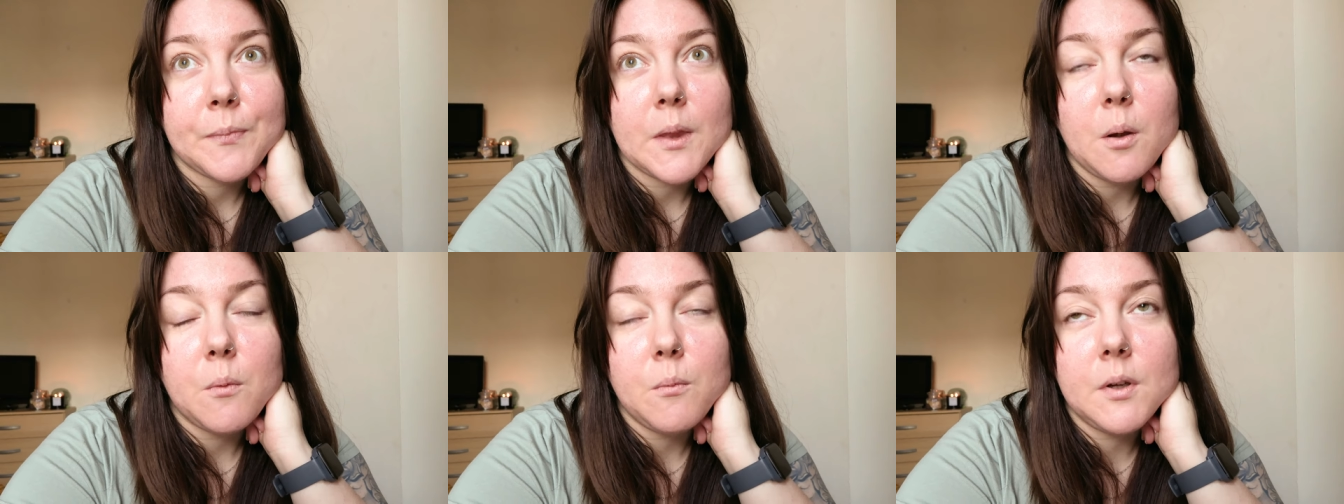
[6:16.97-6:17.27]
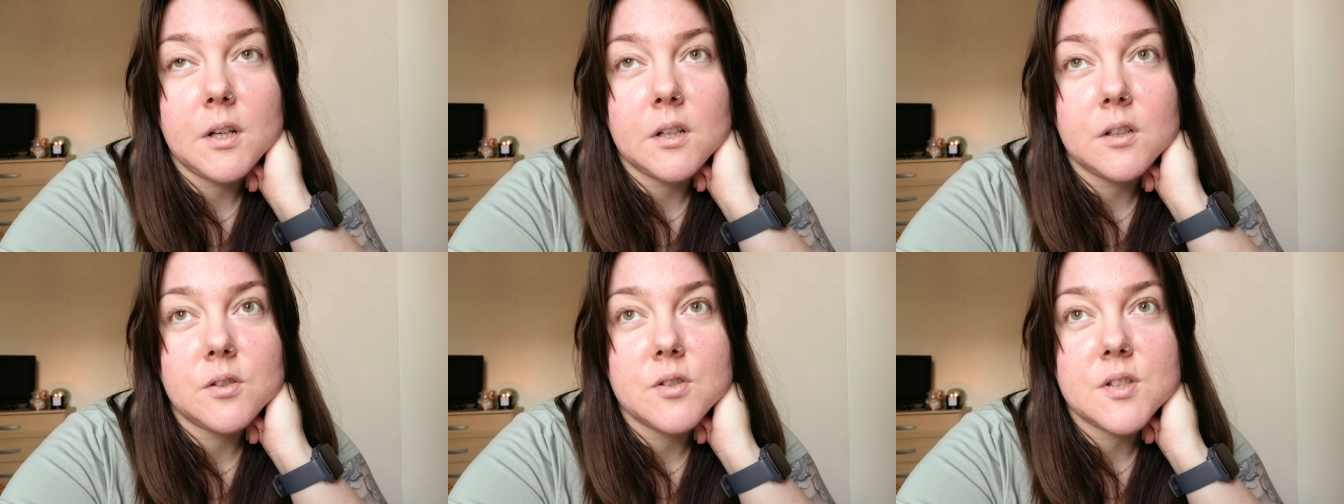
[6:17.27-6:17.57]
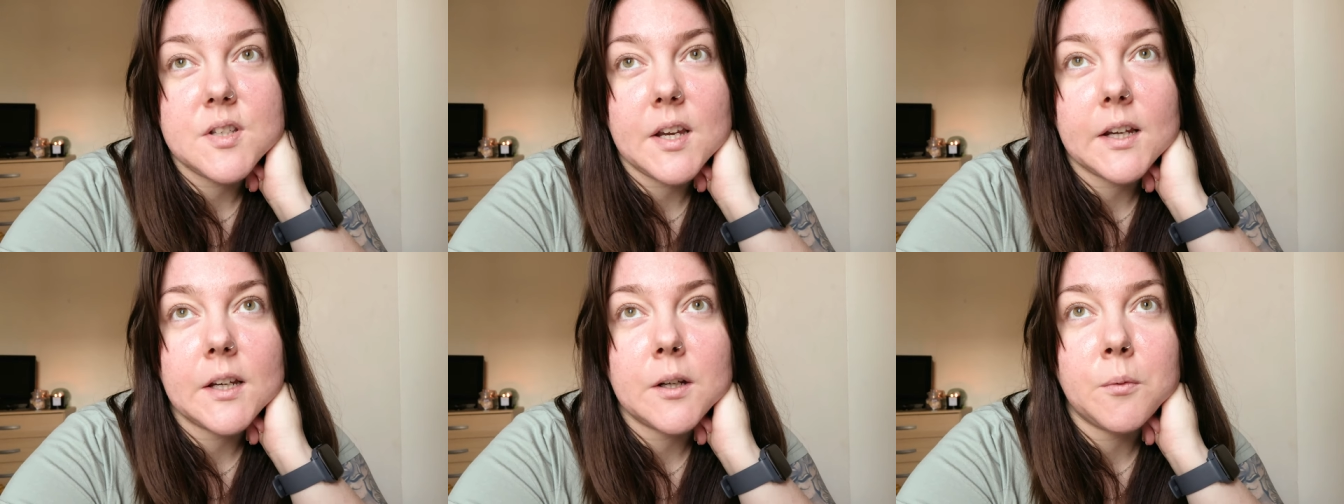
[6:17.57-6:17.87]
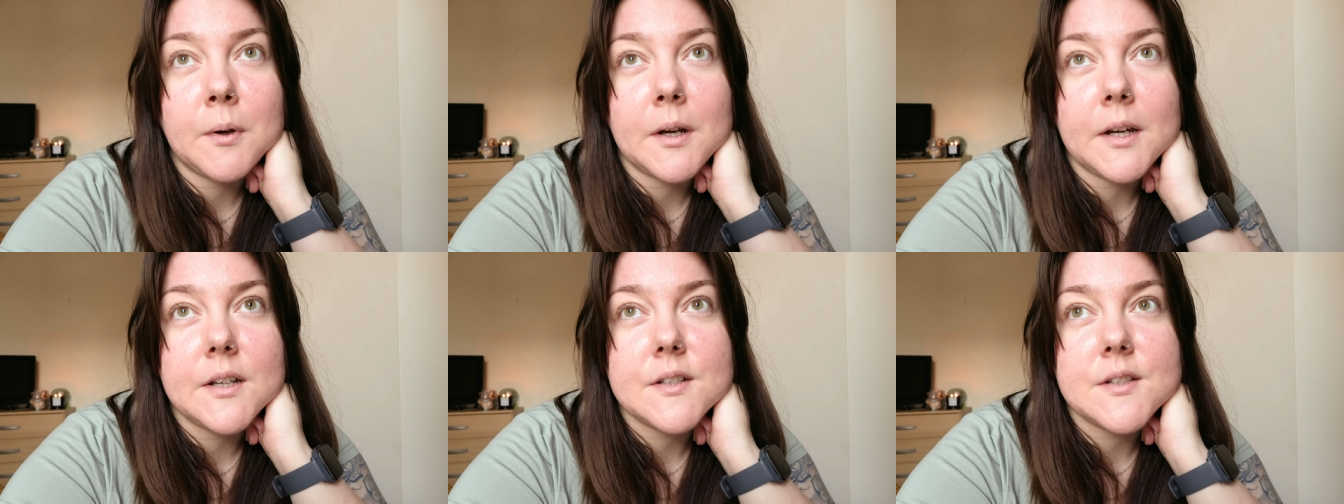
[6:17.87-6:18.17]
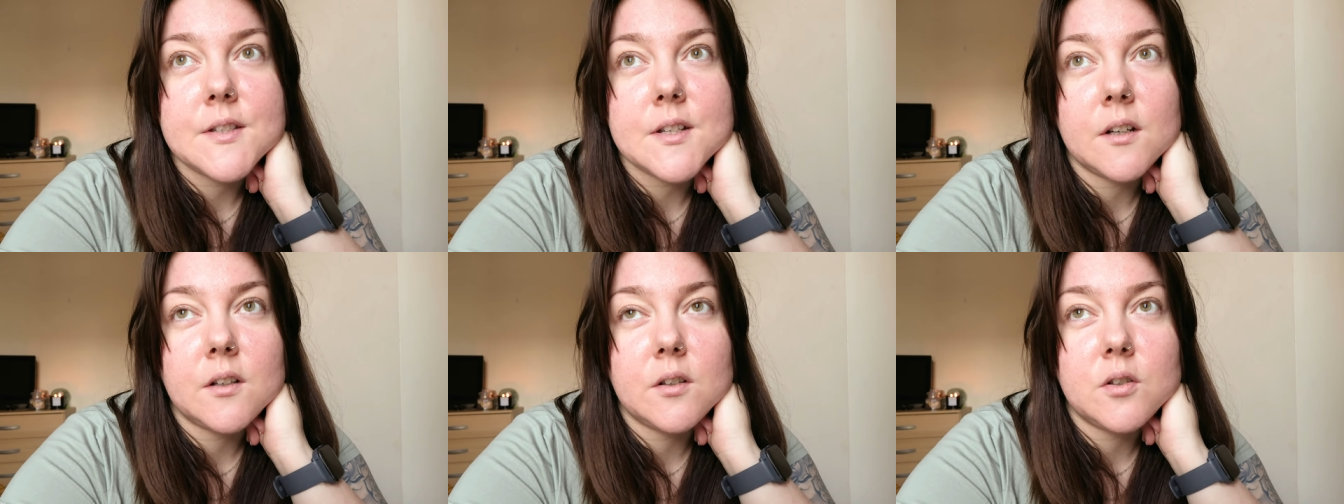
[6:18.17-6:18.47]
When I do
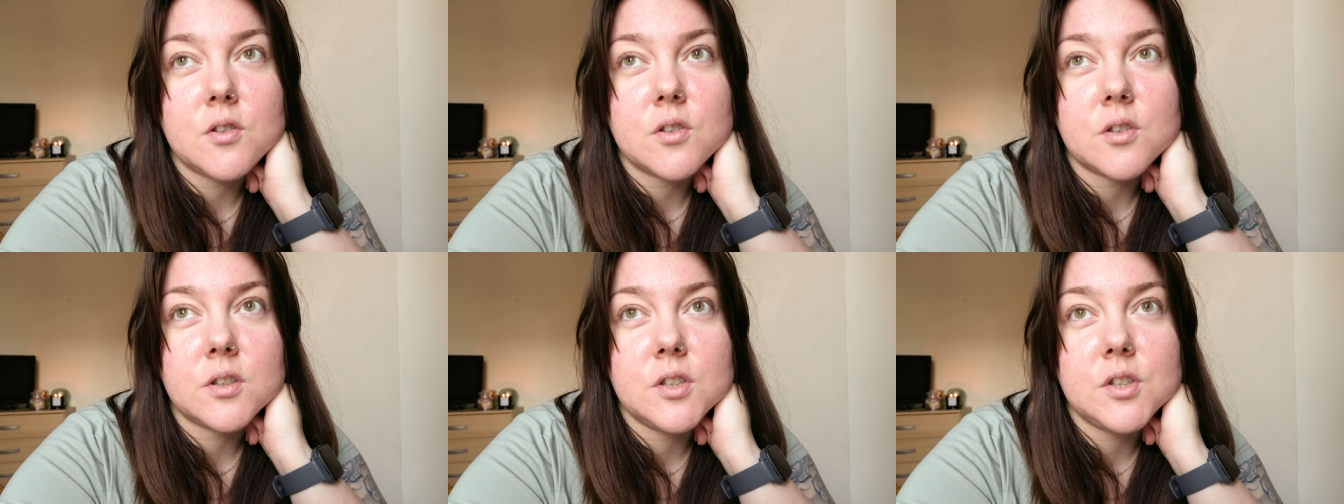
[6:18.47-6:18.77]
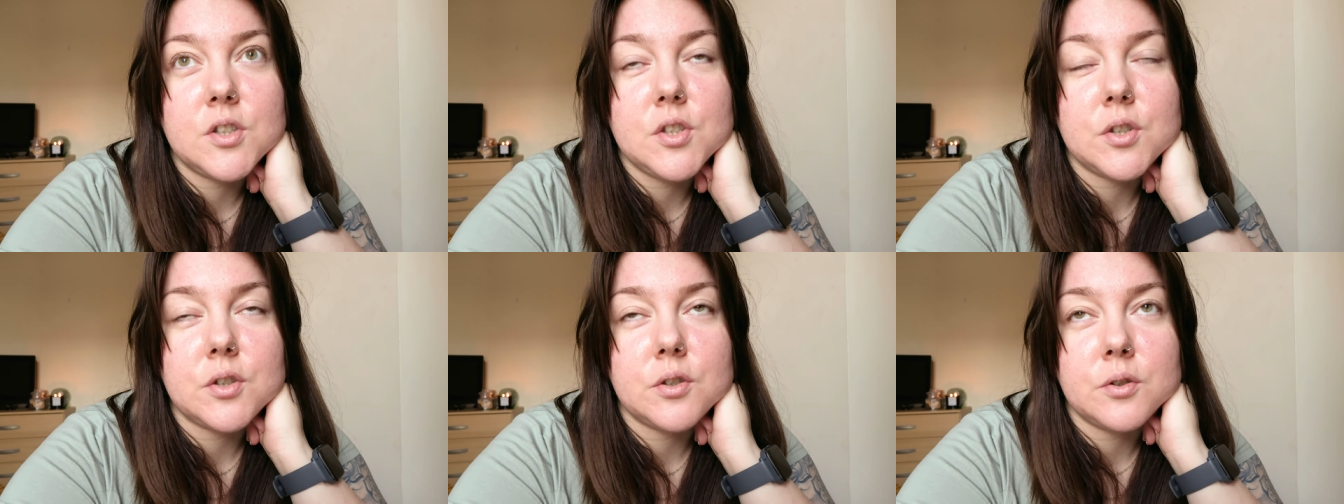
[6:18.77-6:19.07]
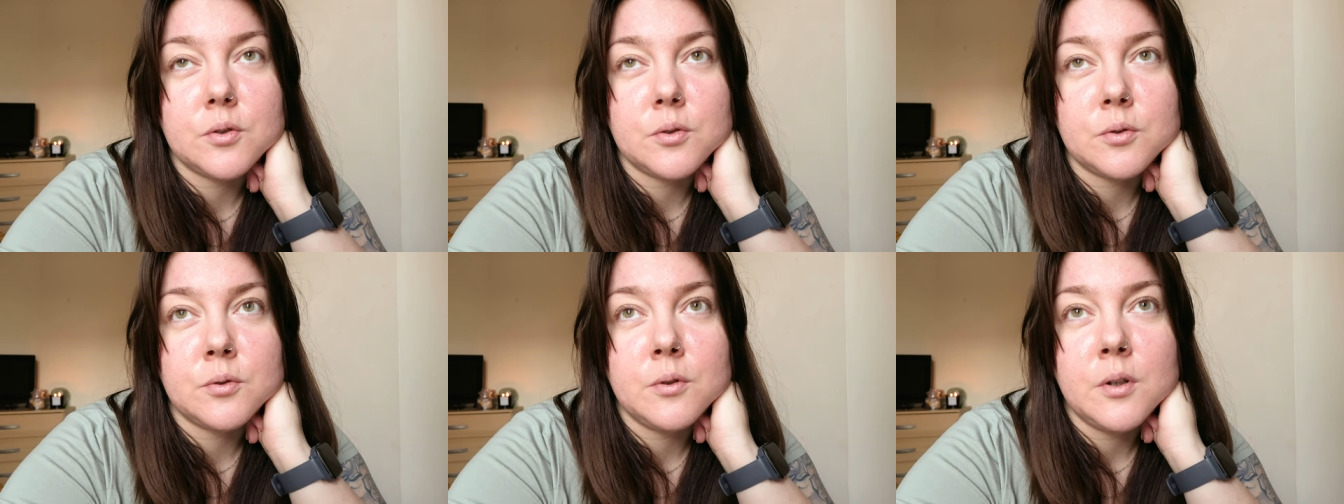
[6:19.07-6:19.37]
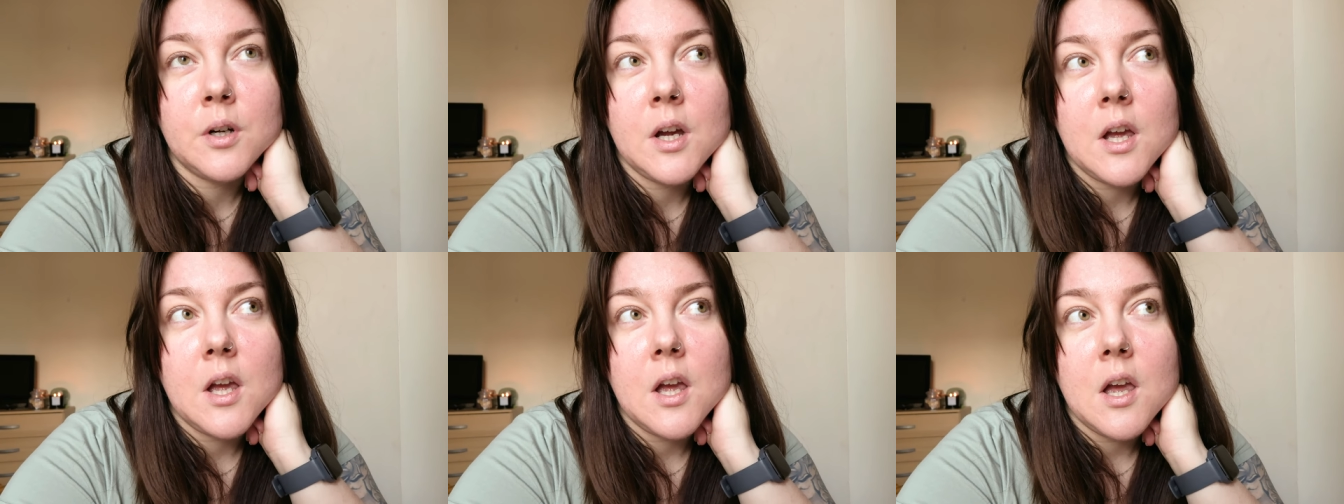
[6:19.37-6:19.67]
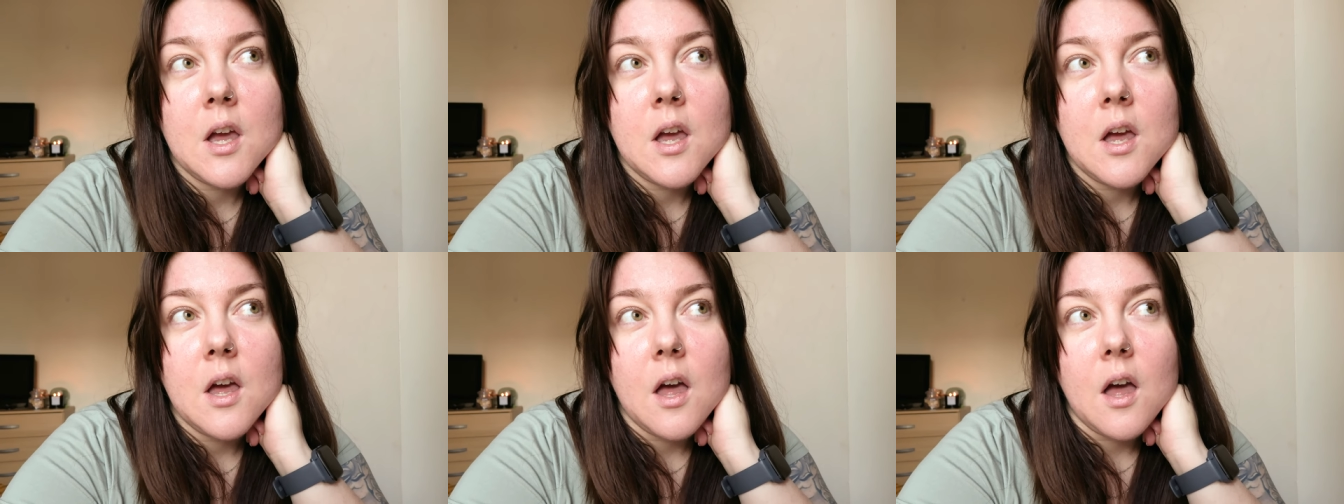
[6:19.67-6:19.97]
takeaways, I usually do
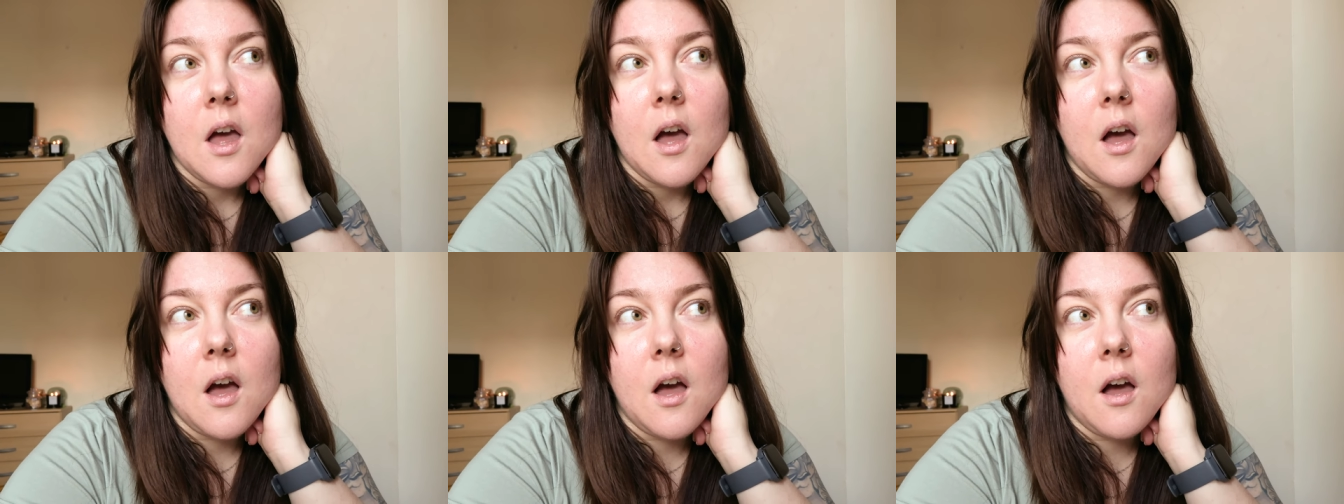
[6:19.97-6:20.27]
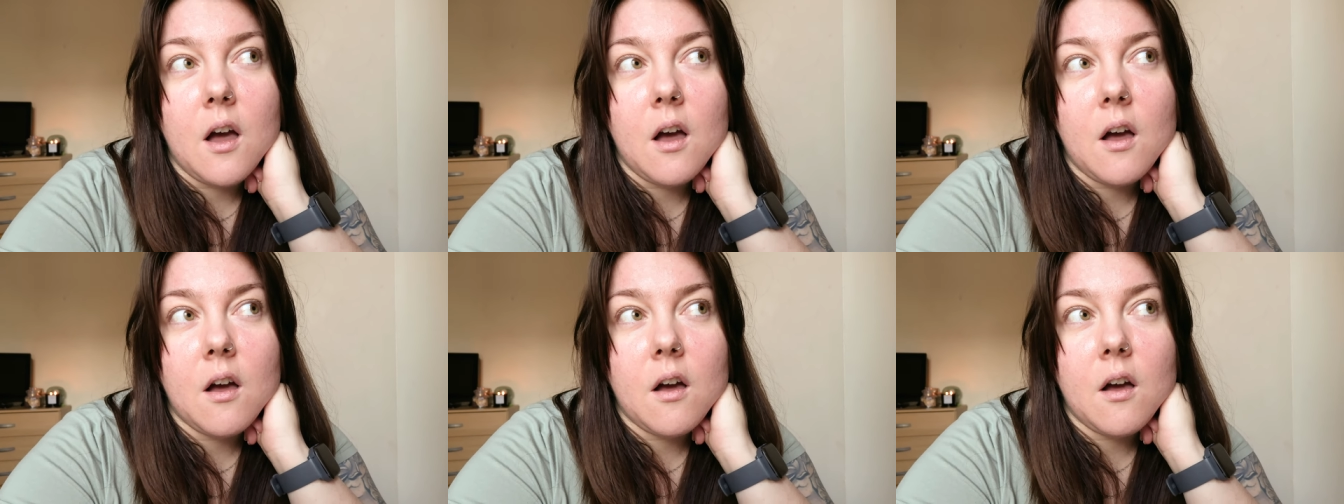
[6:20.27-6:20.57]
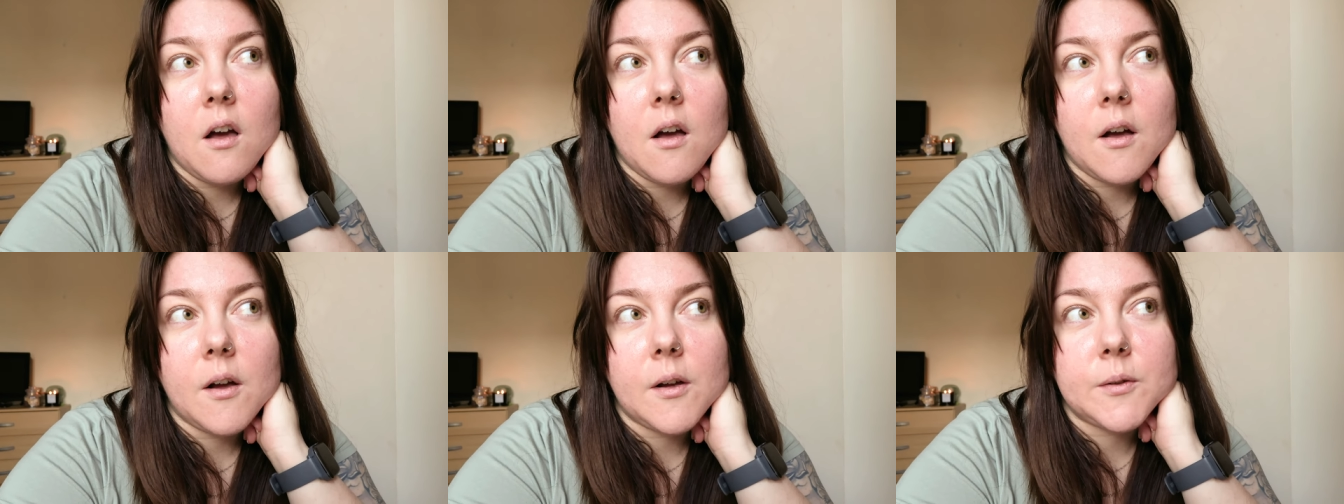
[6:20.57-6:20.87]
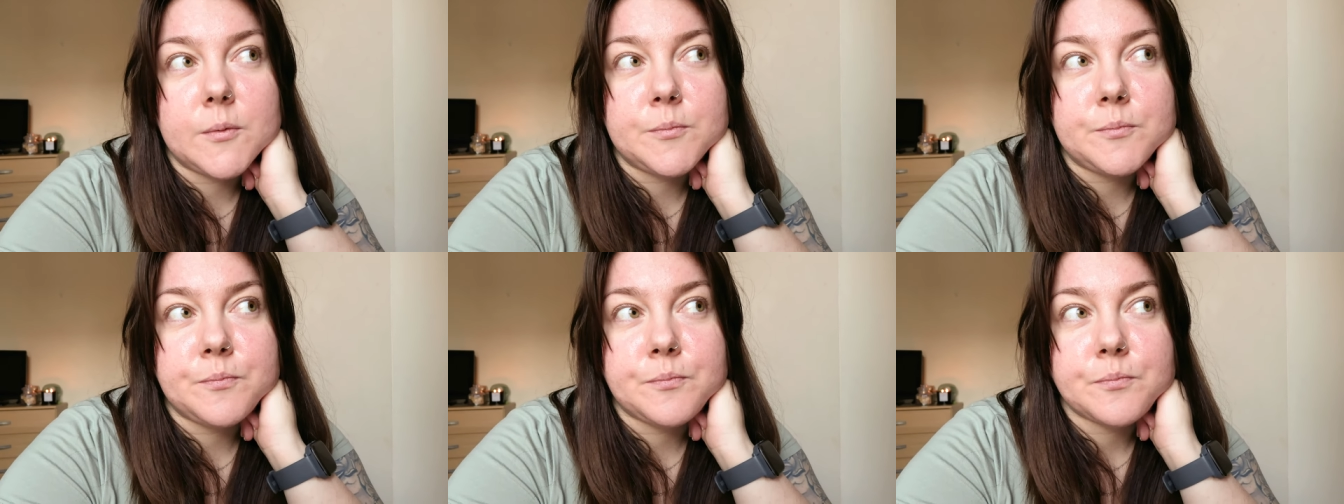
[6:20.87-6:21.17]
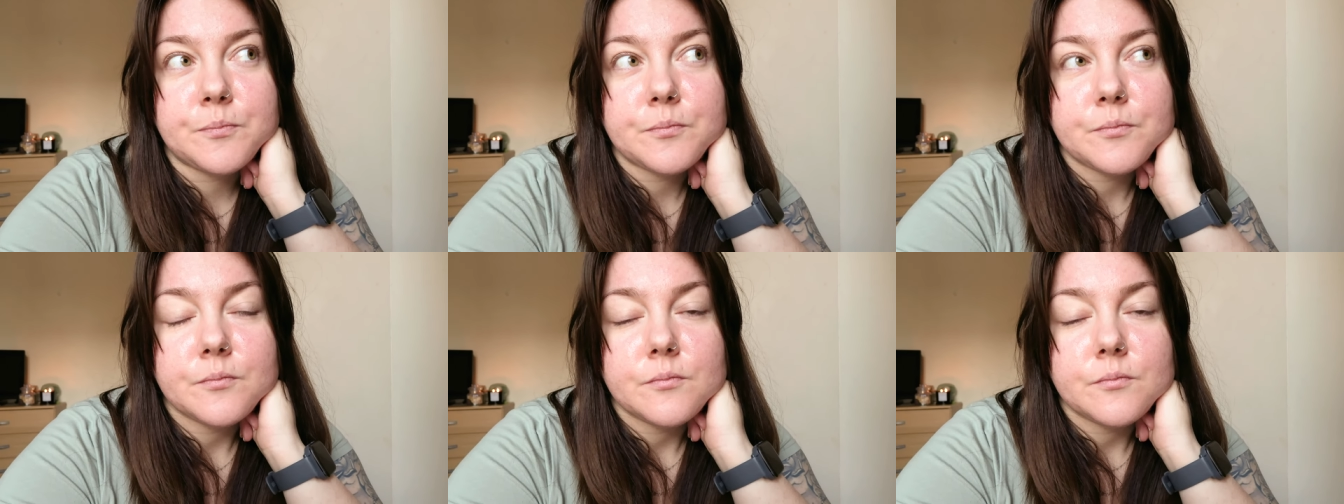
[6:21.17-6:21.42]
um,